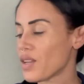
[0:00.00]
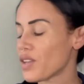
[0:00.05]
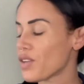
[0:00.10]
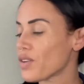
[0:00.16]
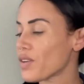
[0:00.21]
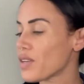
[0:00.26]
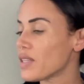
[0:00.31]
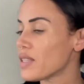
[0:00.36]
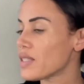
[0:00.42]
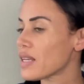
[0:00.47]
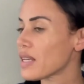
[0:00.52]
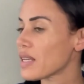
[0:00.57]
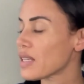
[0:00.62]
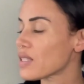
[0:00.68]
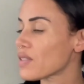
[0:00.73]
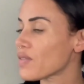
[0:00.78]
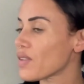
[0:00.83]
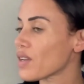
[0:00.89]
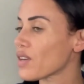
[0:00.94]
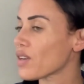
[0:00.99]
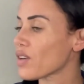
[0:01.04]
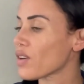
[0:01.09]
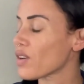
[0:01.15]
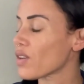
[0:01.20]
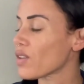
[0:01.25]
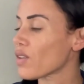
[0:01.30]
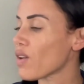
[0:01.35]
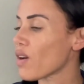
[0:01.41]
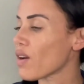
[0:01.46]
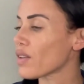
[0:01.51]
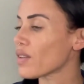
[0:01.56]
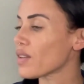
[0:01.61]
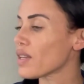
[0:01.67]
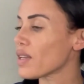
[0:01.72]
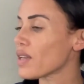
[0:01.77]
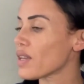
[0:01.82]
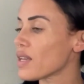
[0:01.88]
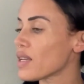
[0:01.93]
Your index finger along
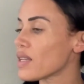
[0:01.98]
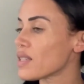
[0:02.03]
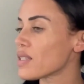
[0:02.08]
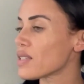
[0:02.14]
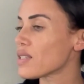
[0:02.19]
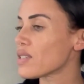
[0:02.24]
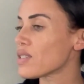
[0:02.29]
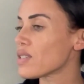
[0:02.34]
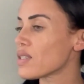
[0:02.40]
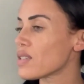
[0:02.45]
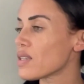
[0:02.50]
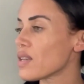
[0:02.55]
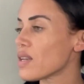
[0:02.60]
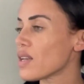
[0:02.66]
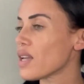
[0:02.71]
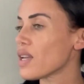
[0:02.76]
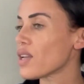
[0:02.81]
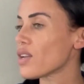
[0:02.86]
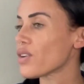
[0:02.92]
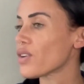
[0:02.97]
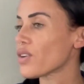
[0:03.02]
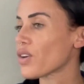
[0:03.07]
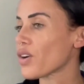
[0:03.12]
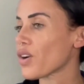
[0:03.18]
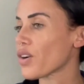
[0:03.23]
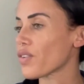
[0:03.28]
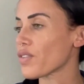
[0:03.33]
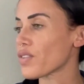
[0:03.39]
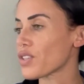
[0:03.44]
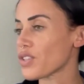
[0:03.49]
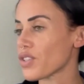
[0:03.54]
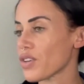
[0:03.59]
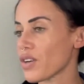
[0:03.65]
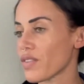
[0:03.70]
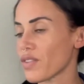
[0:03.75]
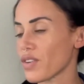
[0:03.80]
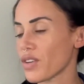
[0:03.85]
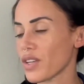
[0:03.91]
the inner curvature
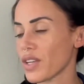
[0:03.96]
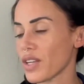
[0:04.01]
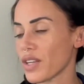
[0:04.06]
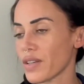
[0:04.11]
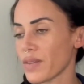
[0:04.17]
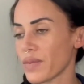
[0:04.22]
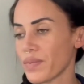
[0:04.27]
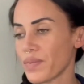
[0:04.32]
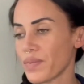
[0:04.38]
of your ear.